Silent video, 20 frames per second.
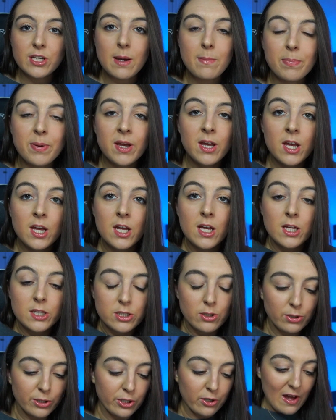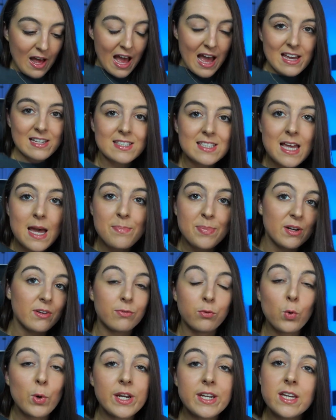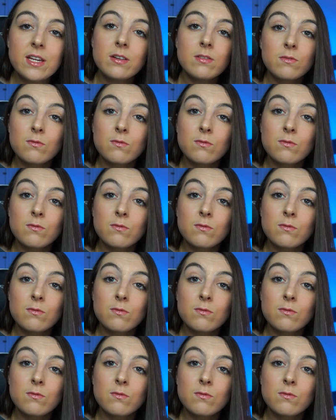up, do a little high step and avoid it.